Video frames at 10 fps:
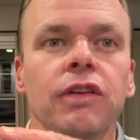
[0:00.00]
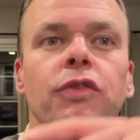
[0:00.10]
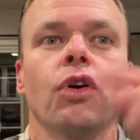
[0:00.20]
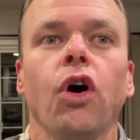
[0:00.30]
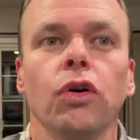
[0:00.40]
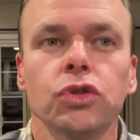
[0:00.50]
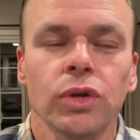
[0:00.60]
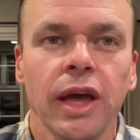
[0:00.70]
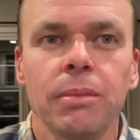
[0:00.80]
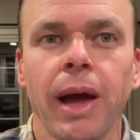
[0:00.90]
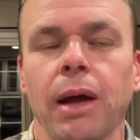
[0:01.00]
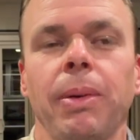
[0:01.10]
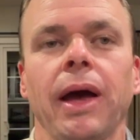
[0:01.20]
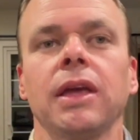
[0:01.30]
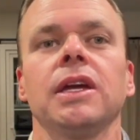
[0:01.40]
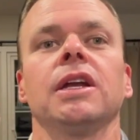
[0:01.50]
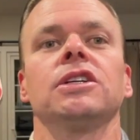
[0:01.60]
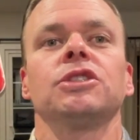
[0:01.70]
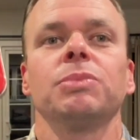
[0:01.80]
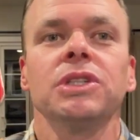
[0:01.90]
for ultralight
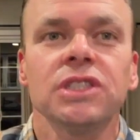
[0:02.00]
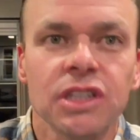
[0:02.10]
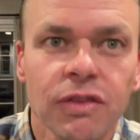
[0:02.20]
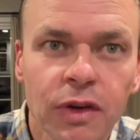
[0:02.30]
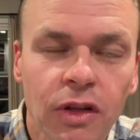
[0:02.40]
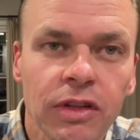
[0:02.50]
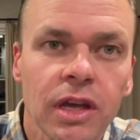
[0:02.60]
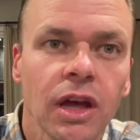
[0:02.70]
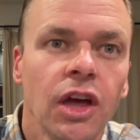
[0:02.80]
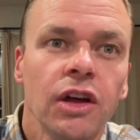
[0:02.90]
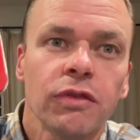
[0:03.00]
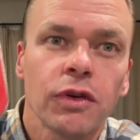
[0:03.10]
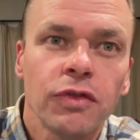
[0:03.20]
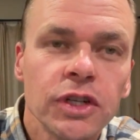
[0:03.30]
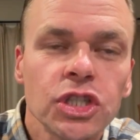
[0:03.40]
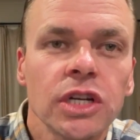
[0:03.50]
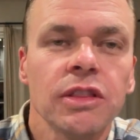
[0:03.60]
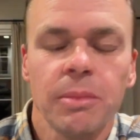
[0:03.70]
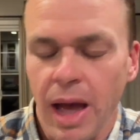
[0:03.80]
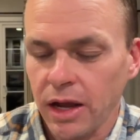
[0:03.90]
backpacking, specifically for fishing in
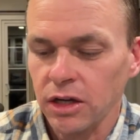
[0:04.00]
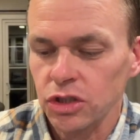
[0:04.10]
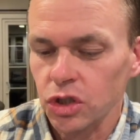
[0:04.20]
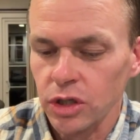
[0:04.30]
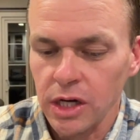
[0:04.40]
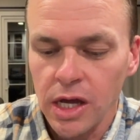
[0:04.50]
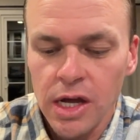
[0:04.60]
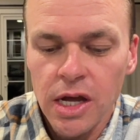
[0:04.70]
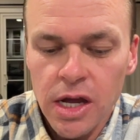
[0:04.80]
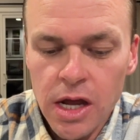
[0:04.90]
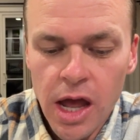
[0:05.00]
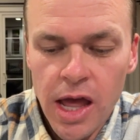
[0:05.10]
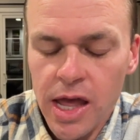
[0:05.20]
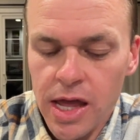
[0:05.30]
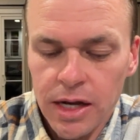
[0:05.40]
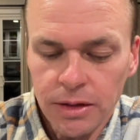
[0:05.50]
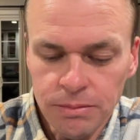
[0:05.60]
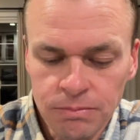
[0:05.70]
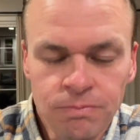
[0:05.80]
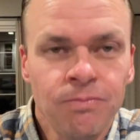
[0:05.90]
the backcountry, and
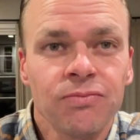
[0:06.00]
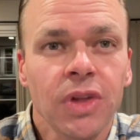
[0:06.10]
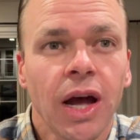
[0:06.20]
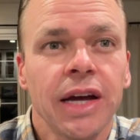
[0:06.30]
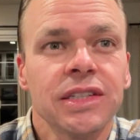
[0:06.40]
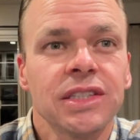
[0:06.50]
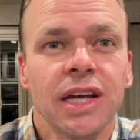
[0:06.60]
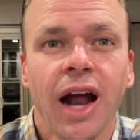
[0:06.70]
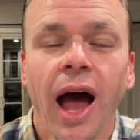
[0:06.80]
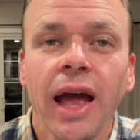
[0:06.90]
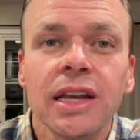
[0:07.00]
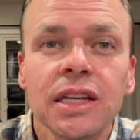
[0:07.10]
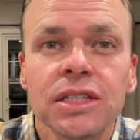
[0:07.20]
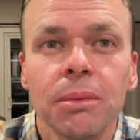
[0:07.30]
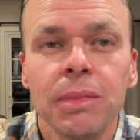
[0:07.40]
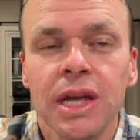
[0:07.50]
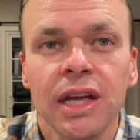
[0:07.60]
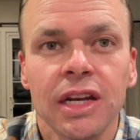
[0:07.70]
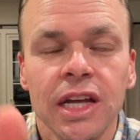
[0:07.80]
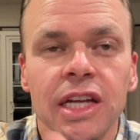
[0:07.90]
I said, I need to make
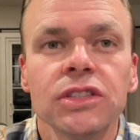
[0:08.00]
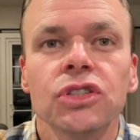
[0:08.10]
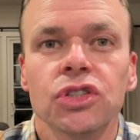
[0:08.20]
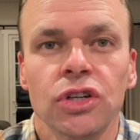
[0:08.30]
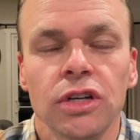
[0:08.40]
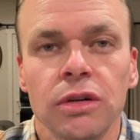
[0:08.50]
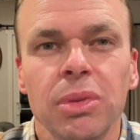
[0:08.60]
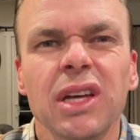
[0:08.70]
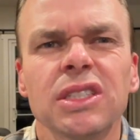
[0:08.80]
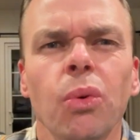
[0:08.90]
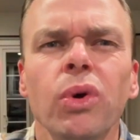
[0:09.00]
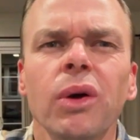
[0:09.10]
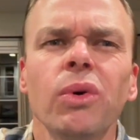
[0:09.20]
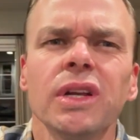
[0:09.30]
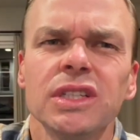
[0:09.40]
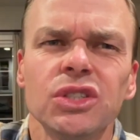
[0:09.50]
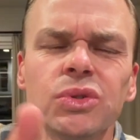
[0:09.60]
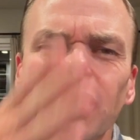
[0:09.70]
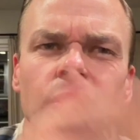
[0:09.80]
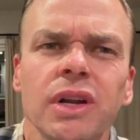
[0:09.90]
an insert because what I wanted to do
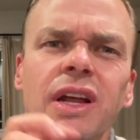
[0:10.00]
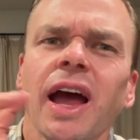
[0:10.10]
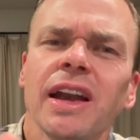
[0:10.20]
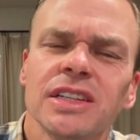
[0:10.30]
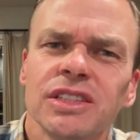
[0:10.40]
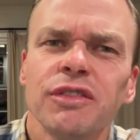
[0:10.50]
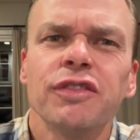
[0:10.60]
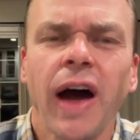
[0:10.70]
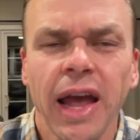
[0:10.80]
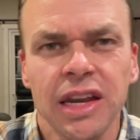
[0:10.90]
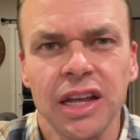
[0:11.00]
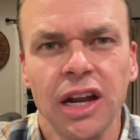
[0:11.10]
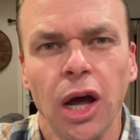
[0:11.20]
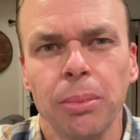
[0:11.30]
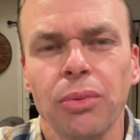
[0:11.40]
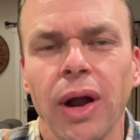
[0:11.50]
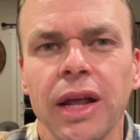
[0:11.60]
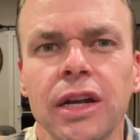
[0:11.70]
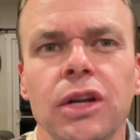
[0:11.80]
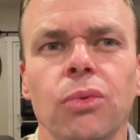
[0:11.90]
is I wanted to kind of divide it up,
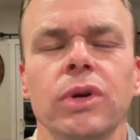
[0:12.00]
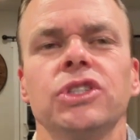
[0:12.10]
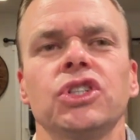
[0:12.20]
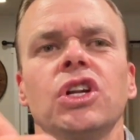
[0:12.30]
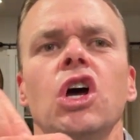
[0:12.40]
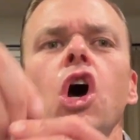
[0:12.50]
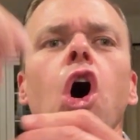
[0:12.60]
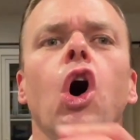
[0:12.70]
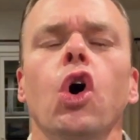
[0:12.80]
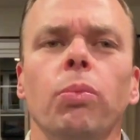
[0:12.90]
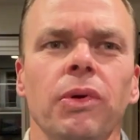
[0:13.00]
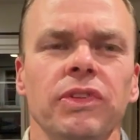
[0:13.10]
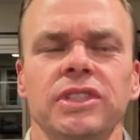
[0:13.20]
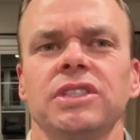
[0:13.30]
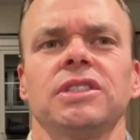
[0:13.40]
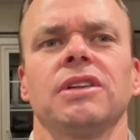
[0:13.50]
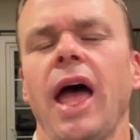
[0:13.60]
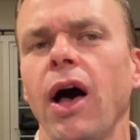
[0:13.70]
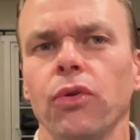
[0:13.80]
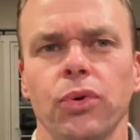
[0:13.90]
right? I didn't want to just open this
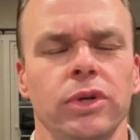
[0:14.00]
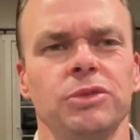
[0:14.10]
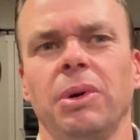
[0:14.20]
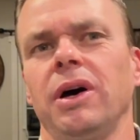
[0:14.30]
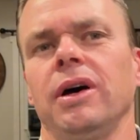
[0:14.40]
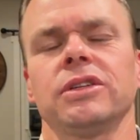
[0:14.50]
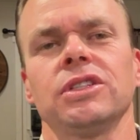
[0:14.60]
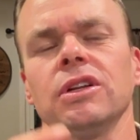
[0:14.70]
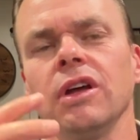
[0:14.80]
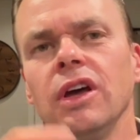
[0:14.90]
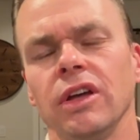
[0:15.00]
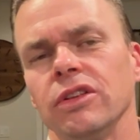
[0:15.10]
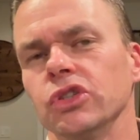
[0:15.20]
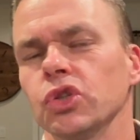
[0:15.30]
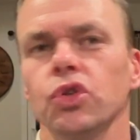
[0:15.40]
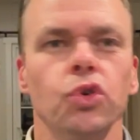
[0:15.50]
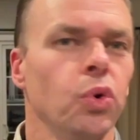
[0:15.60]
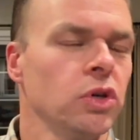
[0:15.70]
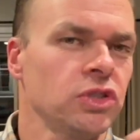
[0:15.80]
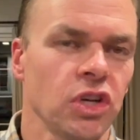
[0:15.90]
Altoids box and there's
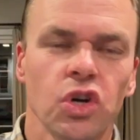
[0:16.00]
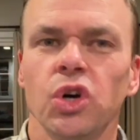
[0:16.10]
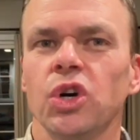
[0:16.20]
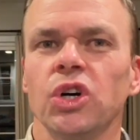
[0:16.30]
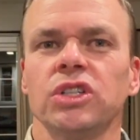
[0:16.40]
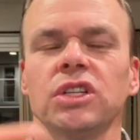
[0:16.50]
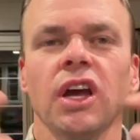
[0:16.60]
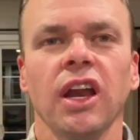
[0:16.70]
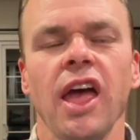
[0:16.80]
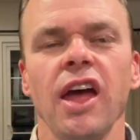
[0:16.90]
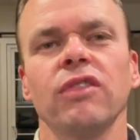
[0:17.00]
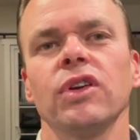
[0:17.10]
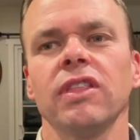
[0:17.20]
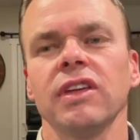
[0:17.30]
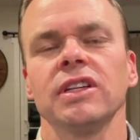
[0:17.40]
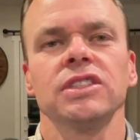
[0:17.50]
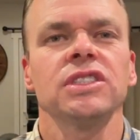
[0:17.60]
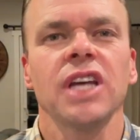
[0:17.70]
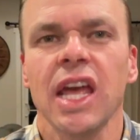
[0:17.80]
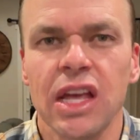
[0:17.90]
lures and hooks and kind of everything's
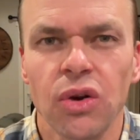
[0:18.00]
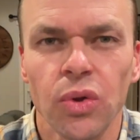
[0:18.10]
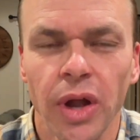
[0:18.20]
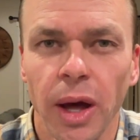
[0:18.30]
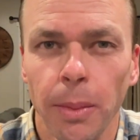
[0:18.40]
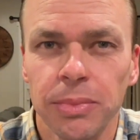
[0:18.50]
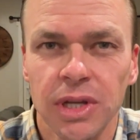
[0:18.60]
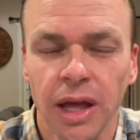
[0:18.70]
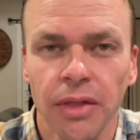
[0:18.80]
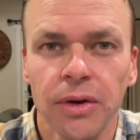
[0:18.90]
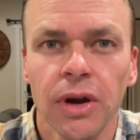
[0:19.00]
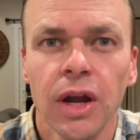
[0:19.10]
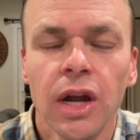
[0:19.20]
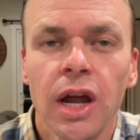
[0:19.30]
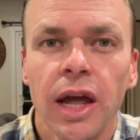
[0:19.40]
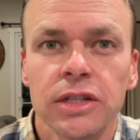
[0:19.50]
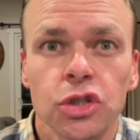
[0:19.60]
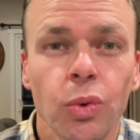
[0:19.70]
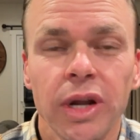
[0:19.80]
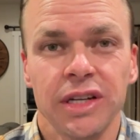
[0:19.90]
tangled up together. And
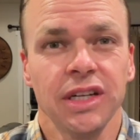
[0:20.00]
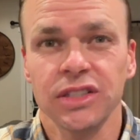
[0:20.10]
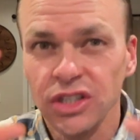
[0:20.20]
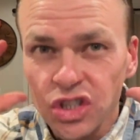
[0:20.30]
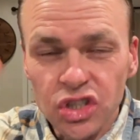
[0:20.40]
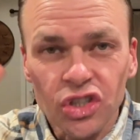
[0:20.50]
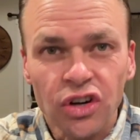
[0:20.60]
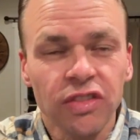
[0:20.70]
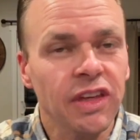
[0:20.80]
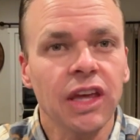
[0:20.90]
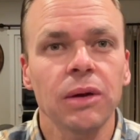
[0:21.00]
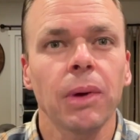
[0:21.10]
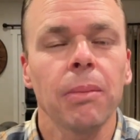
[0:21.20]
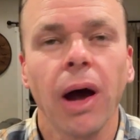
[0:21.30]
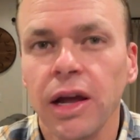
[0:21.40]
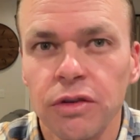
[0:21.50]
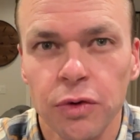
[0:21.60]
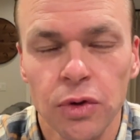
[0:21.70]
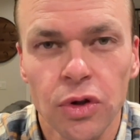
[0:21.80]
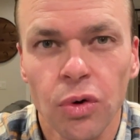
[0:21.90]
so what I did is I just started thinking in my mind
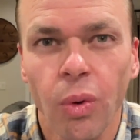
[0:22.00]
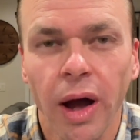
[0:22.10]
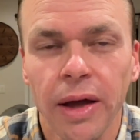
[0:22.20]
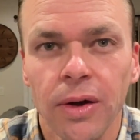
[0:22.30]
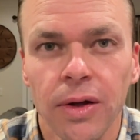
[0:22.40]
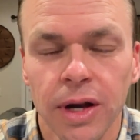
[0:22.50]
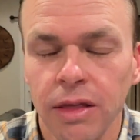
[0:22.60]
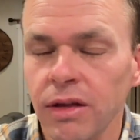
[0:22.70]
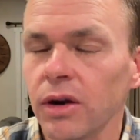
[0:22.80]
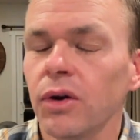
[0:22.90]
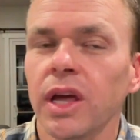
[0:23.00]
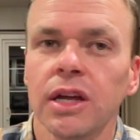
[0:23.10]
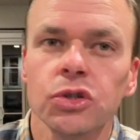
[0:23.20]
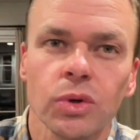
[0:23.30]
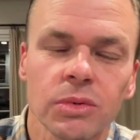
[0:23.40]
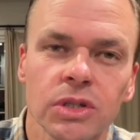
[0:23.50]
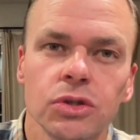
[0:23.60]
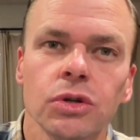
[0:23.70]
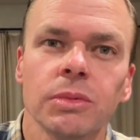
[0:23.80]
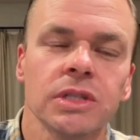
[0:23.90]
for a little while, and I thought, okay, here's what I'm going to
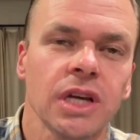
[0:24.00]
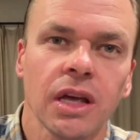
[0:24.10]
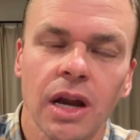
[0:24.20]
do. I'm going to take an